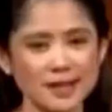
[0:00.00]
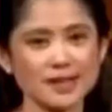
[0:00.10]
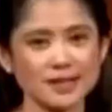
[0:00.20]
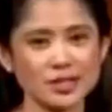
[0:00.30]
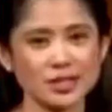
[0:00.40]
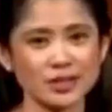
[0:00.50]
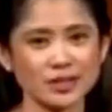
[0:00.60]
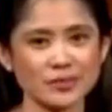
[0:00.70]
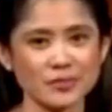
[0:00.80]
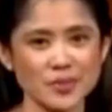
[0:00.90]
any
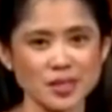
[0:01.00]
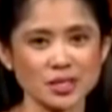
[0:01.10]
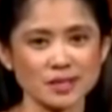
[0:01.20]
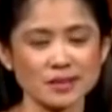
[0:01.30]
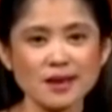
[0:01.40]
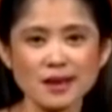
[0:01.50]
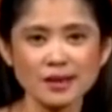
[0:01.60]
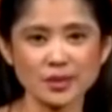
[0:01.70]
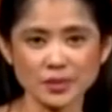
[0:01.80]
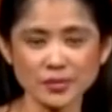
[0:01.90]
additional information.
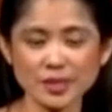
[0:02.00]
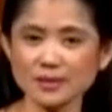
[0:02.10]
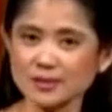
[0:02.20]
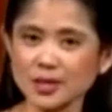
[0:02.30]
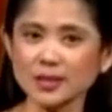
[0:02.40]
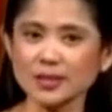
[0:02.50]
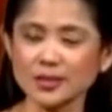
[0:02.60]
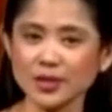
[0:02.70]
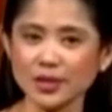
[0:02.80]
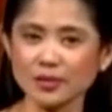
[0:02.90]
You are free to consult a
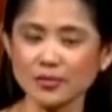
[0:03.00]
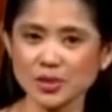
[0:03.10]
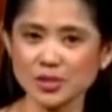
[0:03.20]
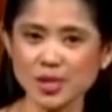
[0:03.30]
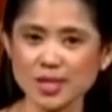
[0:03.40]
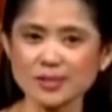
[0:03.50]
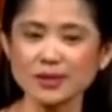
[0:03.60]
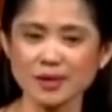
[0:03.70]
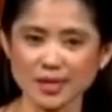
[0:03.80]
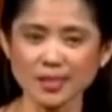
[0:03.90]
lawyer of your choice
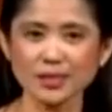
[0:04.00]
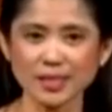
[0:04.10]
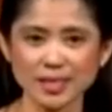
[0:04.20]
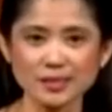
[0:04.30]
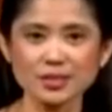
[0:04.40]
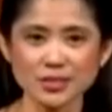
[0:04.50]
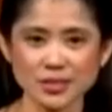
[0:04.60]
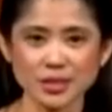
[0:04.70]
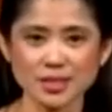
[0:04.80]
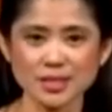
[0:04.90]
regarding your legal
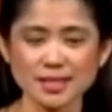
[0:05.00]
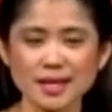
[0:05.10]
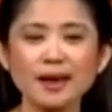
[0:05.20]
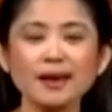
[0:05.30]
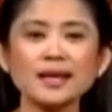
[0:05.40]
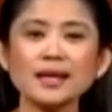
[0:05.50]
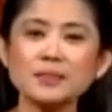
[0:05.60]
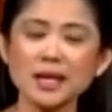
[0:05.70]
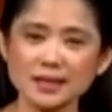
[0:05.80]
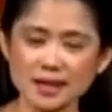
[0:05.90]
concerns.
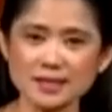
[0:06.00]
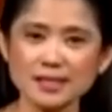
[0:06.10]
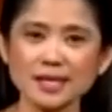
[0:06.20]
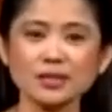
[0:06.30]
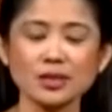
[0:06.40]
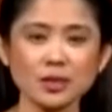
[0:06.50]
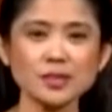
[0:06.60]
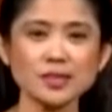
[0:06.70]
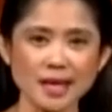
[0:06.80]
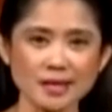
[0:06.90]
Email us at
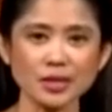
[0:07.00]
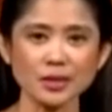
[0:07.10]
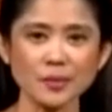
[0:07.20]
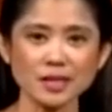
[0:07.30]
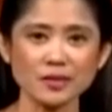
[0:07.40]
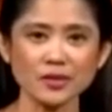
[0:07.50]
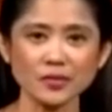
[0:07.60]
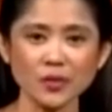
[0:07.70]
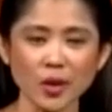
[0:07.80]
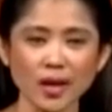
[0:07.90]

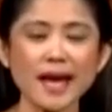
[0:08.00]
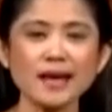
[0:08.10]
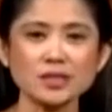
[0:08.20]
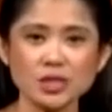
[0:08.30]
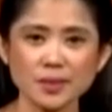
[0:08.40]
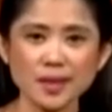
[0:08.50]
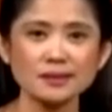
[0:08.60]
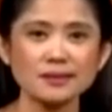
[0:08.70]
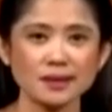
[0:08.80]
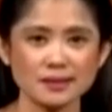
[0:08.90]

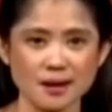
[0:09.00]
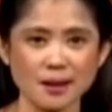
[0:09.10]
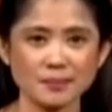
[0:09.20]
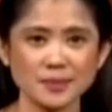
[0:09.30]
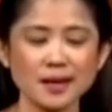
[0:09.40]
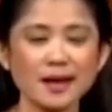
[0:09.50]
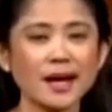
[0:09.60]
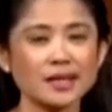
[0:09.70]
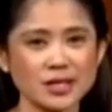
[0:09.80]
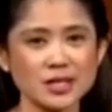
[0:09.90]
newscenterptv4@gmail.com.
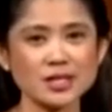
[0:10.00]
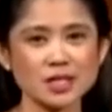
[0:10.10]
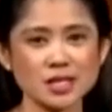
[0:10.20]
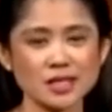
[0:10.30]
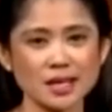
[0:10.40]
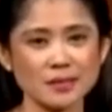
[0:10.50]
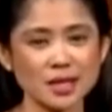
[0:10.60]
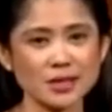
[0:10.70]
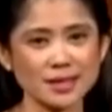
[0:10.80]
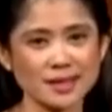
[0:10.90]
Attorney J.J.
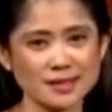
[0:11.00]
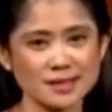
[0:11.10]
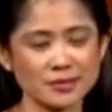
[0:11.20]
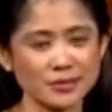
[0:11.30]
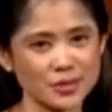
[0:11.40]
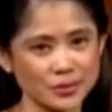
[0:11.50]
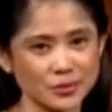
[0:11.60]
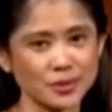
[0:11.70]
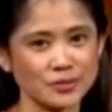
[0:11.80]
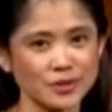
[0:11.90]
Jimeno-Atienza for the
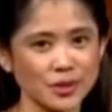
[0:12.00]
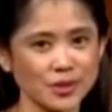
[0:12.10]
Rule of